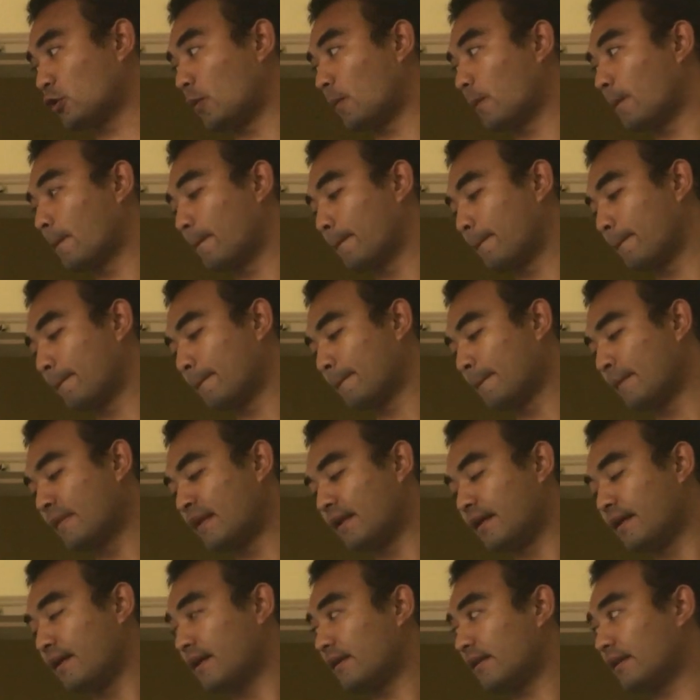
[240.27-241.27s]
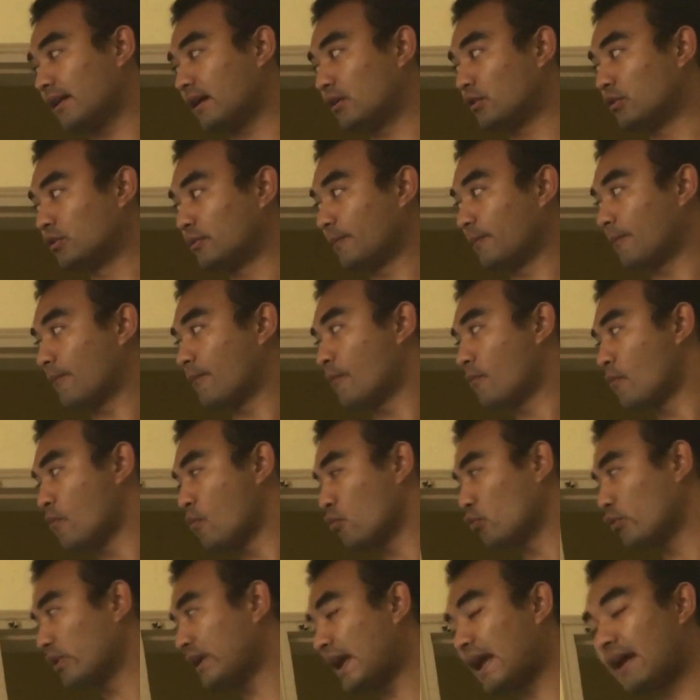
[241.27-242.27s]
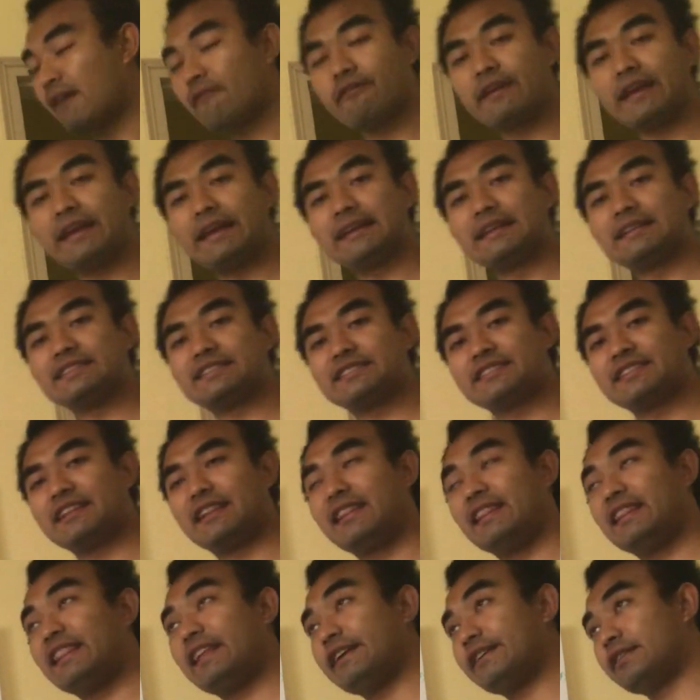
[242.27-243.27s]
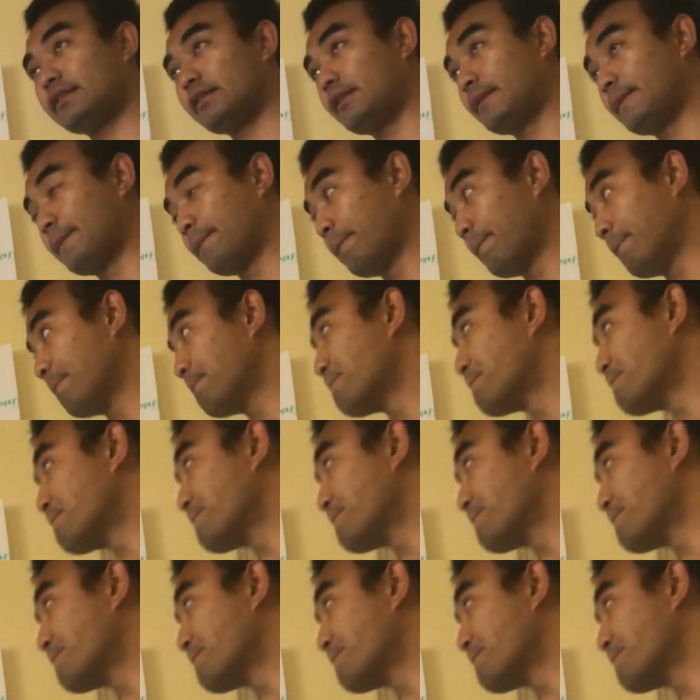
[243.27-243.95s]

Ko. Now we have English letter